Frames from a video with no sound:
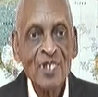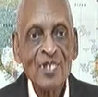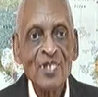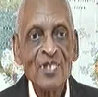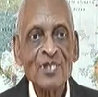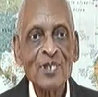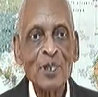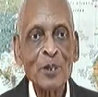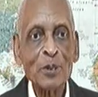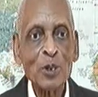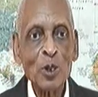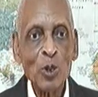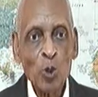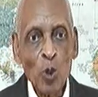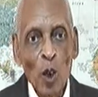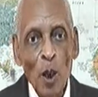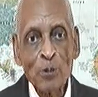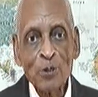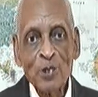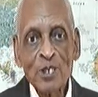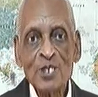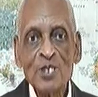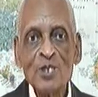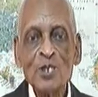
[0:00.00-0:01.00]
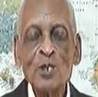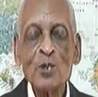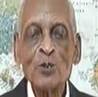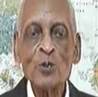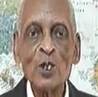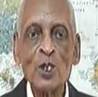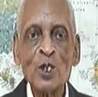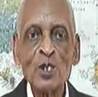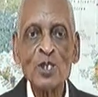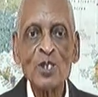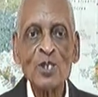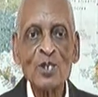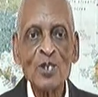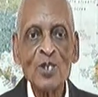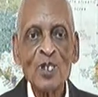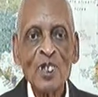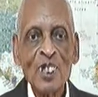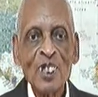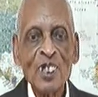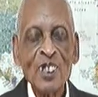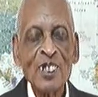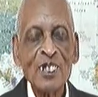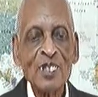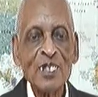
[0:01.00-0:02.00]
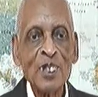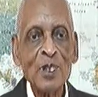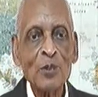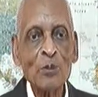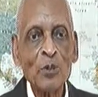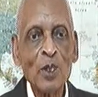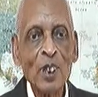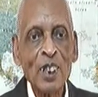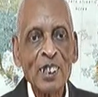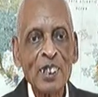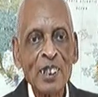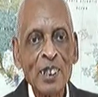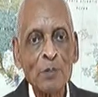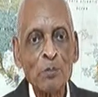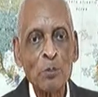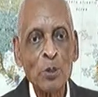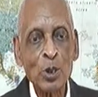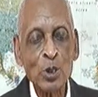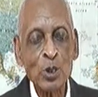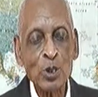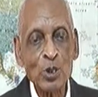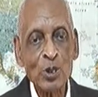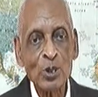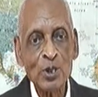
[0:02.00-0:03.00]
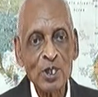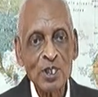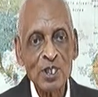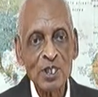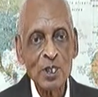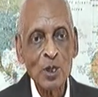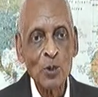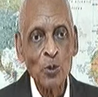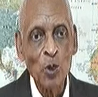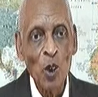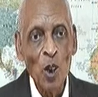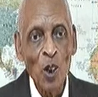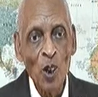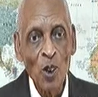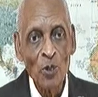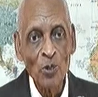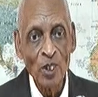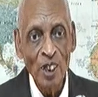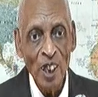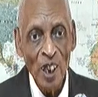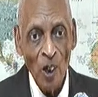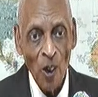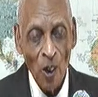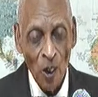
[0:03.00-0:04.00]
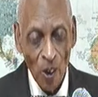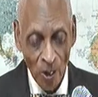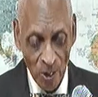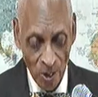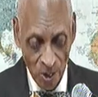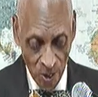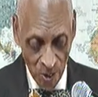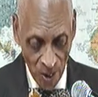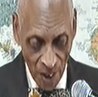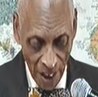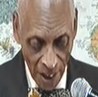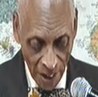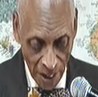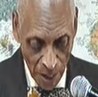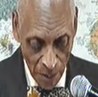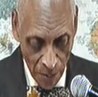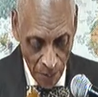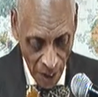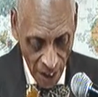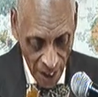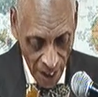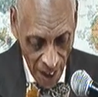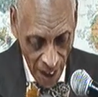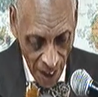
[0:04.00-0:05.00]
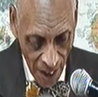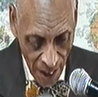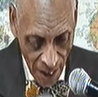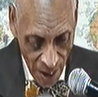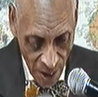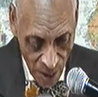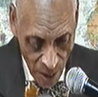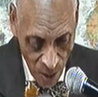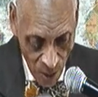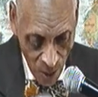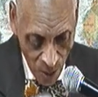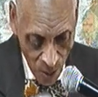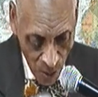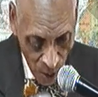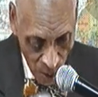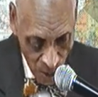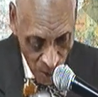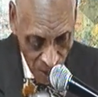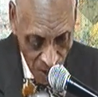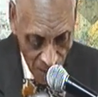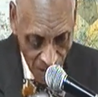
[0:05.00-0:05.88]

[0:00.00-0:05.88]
So if corruption is universal, then what it produces, the war would also have to be universal.